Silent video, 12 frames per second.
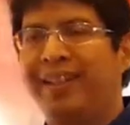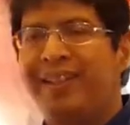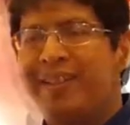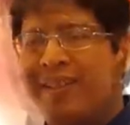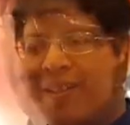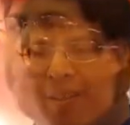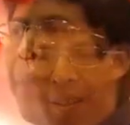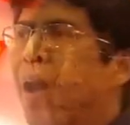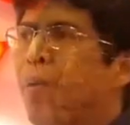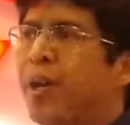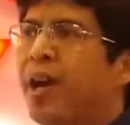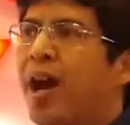Okay.
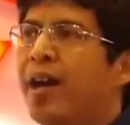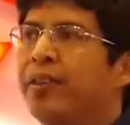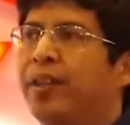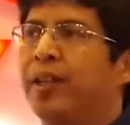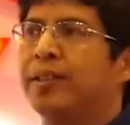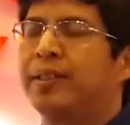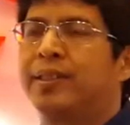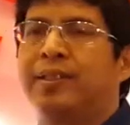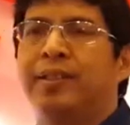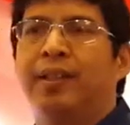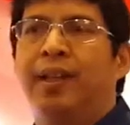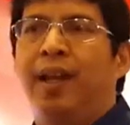MPower
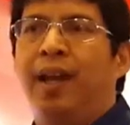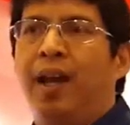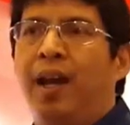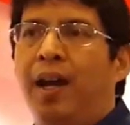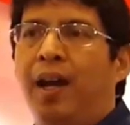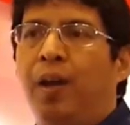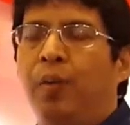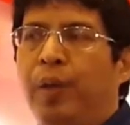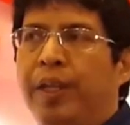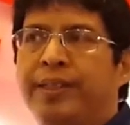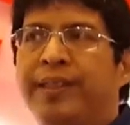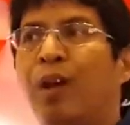handles
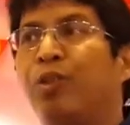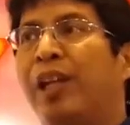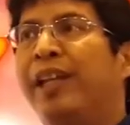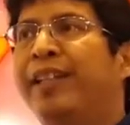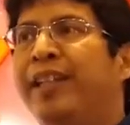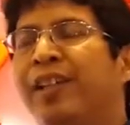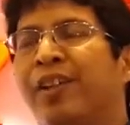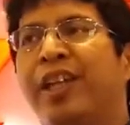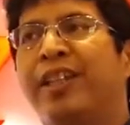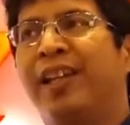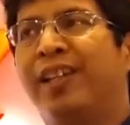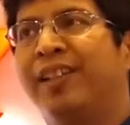is now the leading
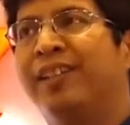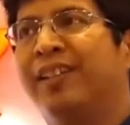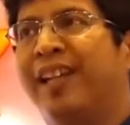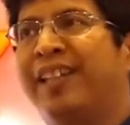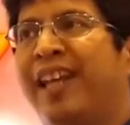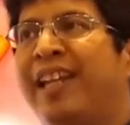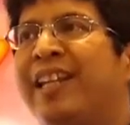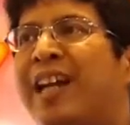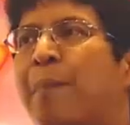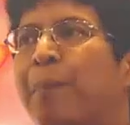retailing